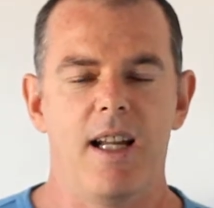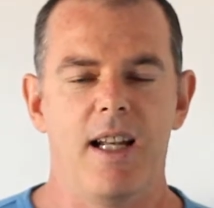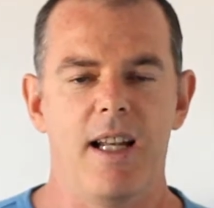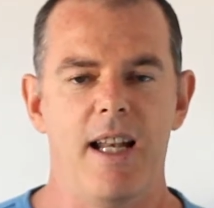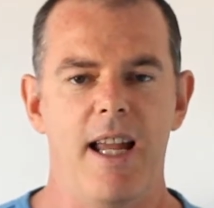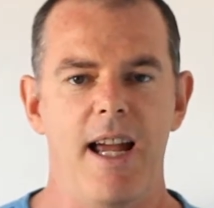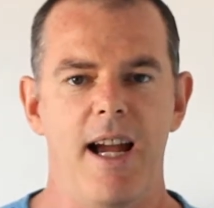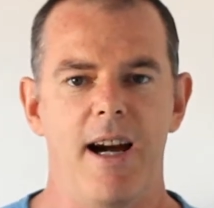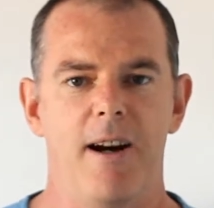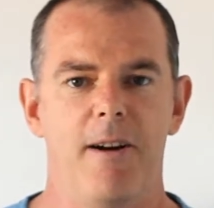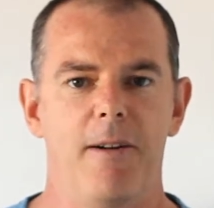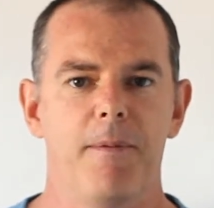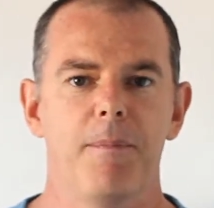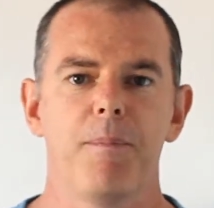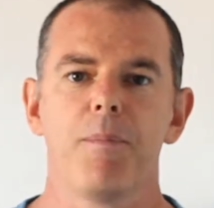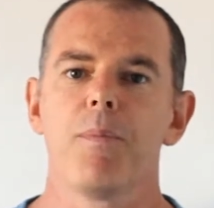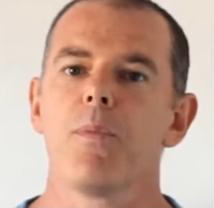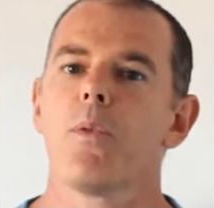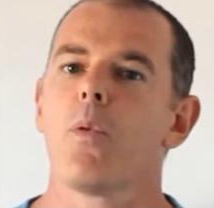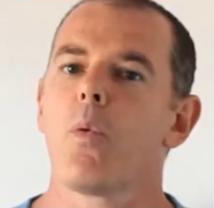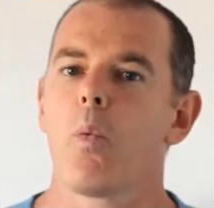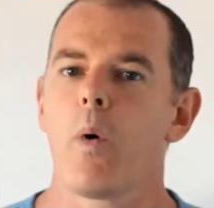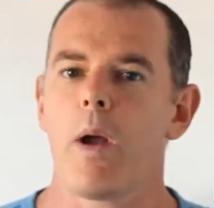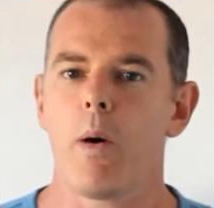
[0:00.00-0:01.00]
Now,
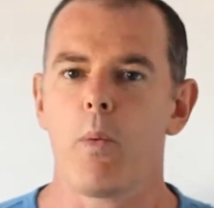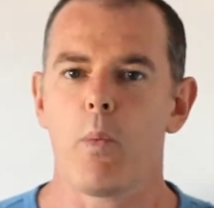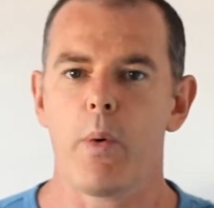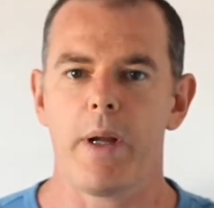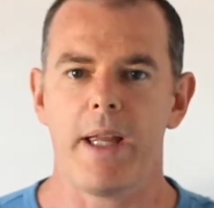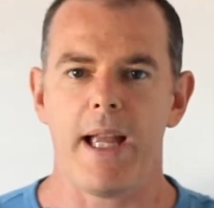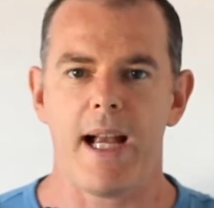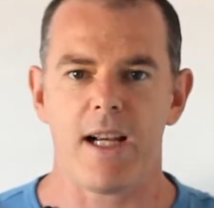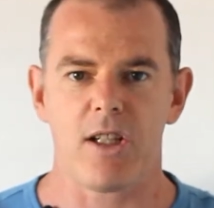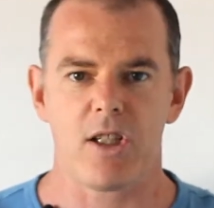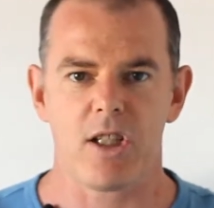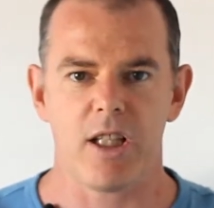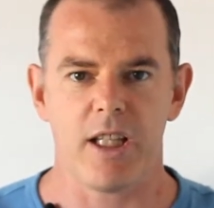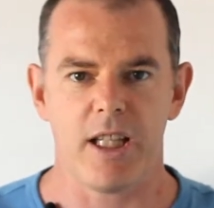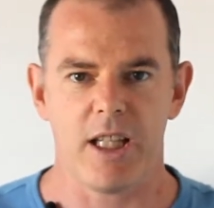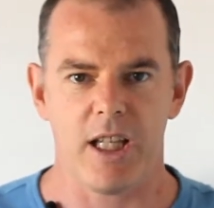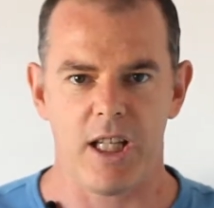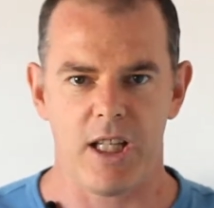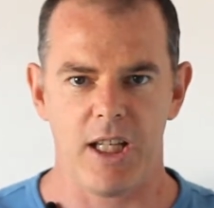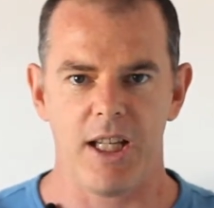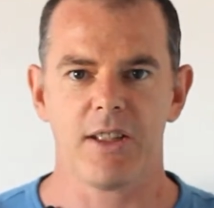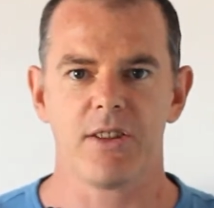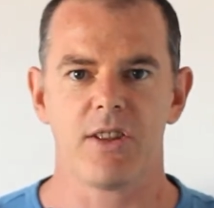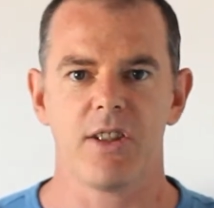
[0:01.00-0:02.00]
when we actually
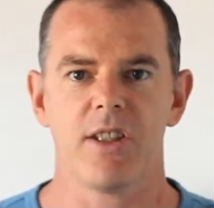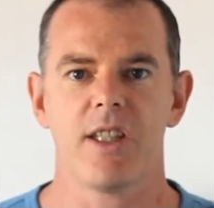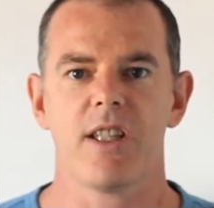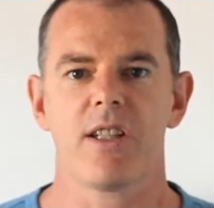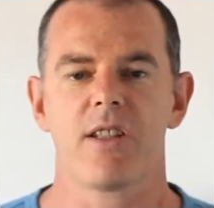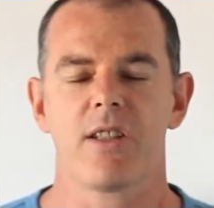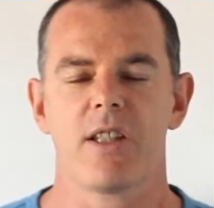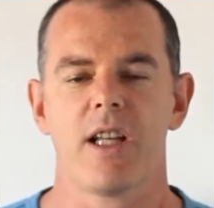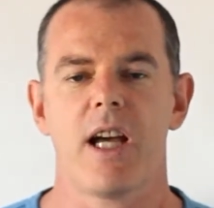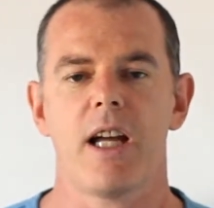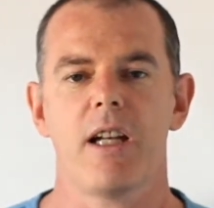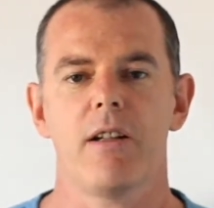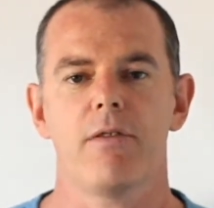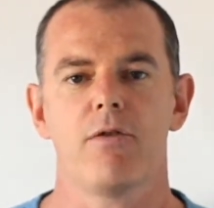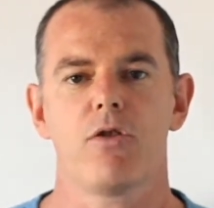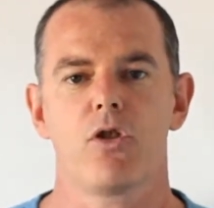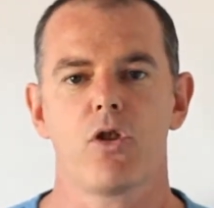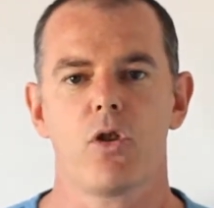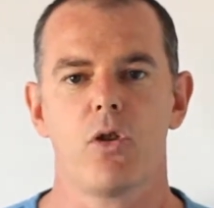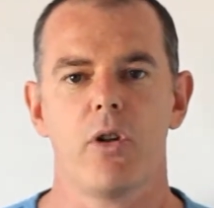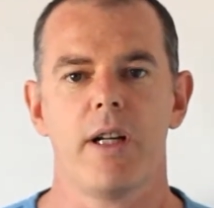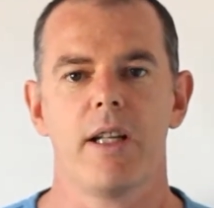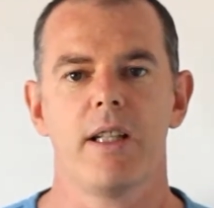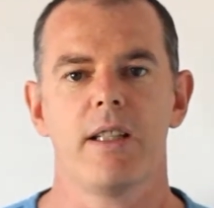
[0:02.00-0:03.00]
connect to this state of
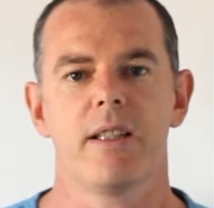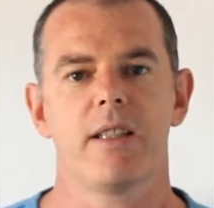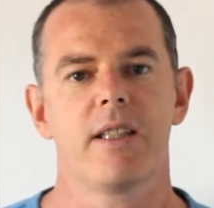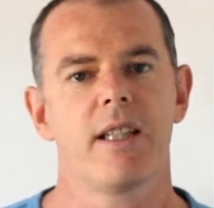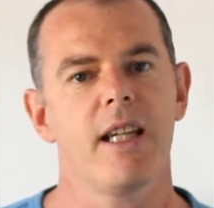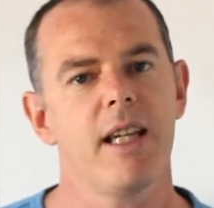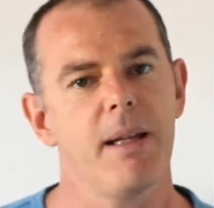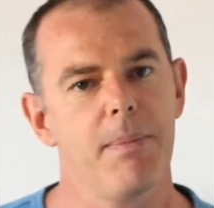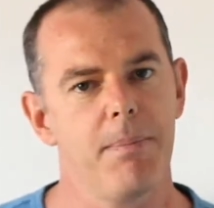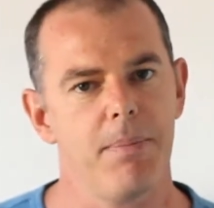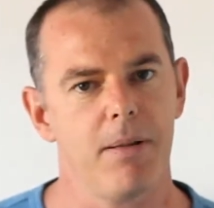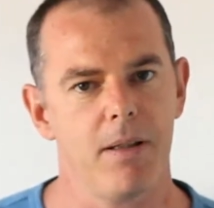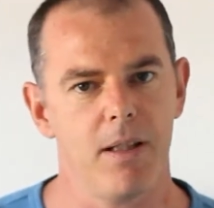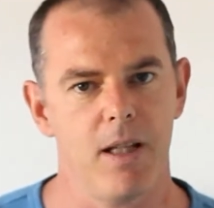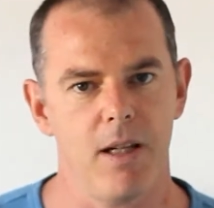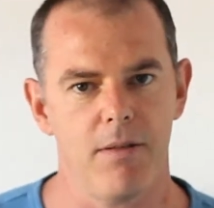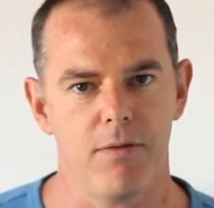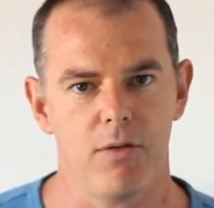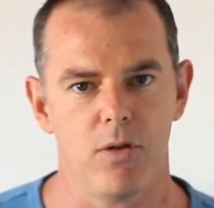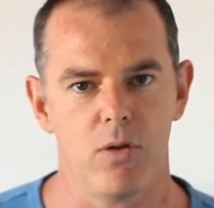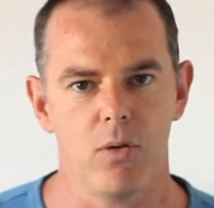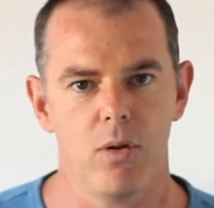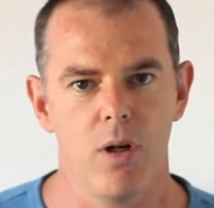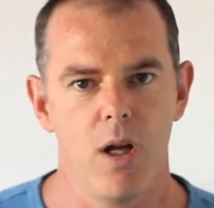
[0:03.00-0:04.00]
joy at a deeper
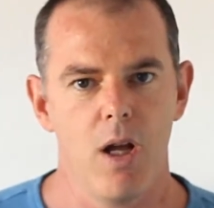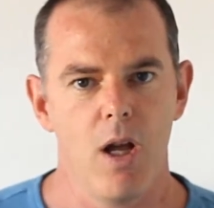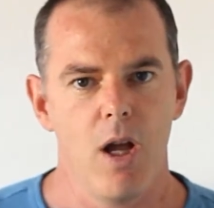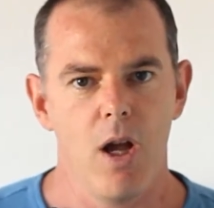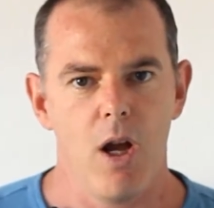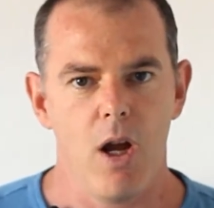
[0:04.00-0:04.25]
level,